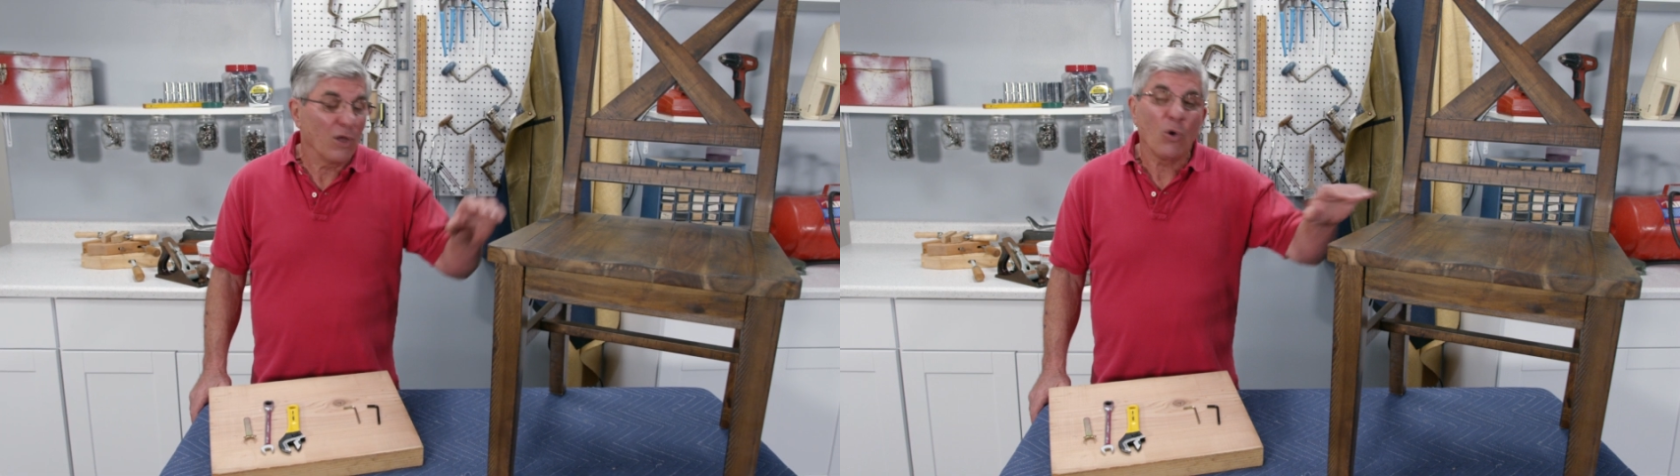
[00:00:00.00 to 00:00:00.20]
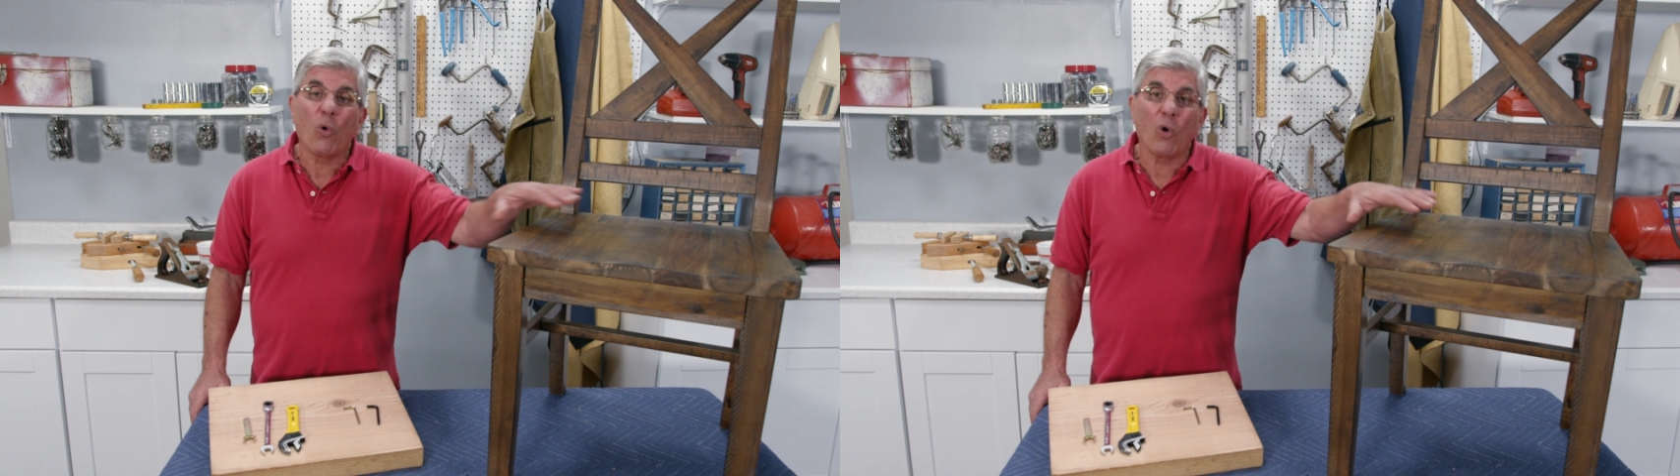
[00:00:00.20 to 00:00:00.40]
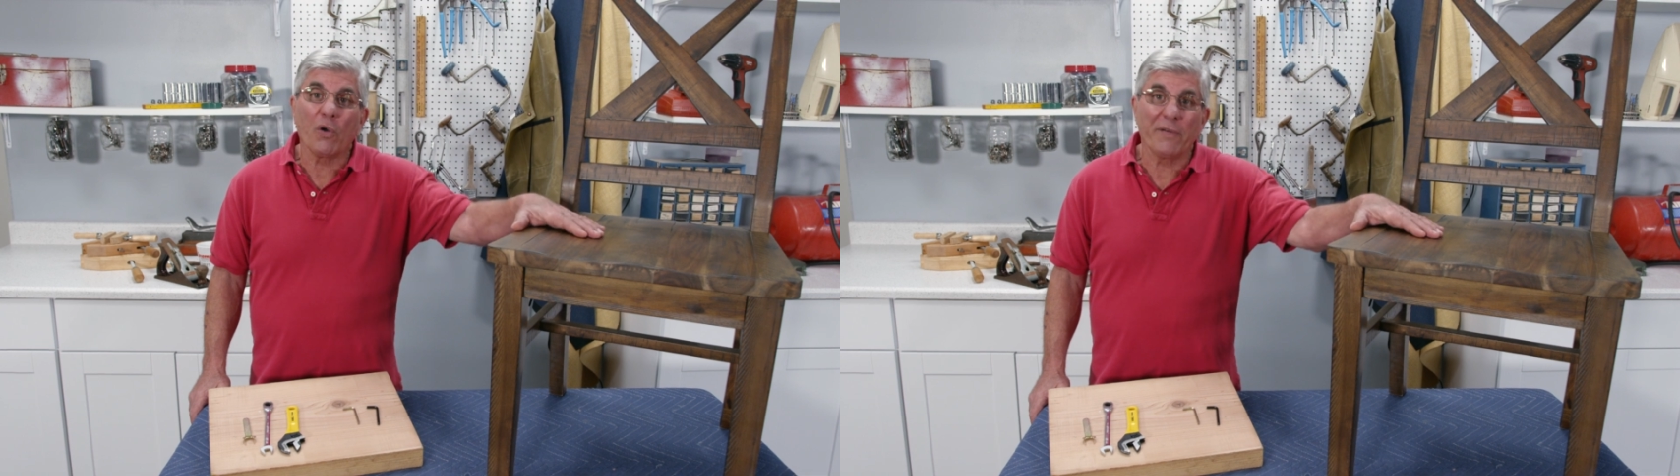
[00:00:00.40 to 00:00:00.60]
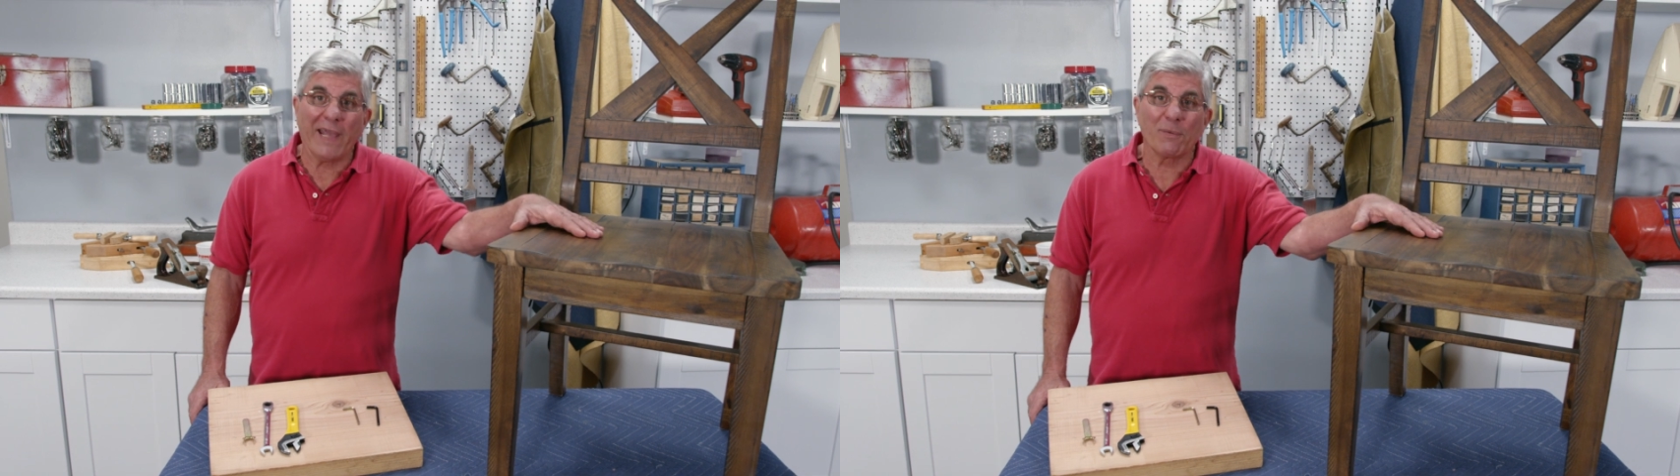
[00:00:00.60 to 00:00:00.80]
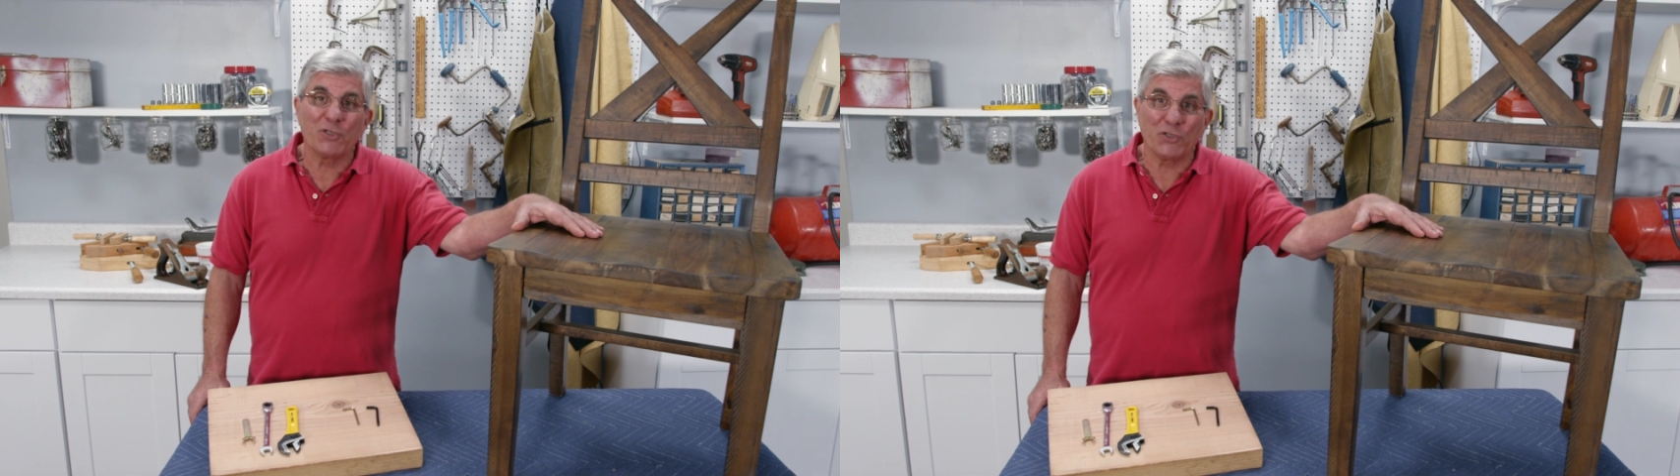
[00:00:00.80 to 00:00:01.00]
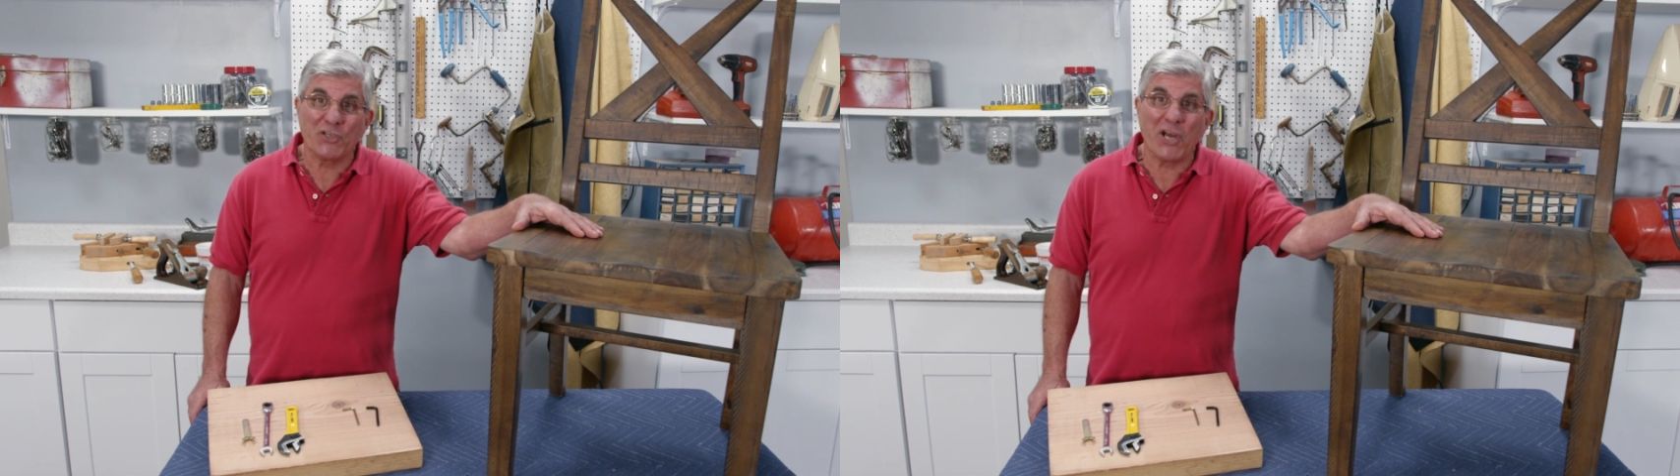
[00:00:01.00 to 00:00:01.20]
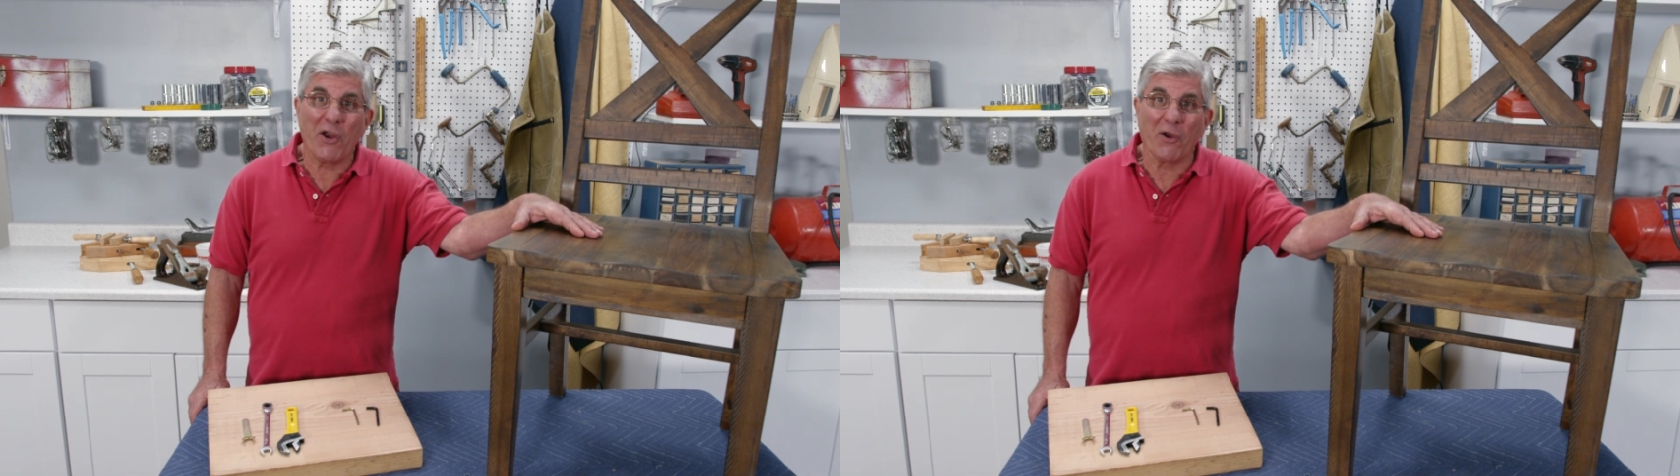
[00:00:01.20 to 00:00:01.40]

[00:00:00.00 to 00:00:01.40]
or damage your chair.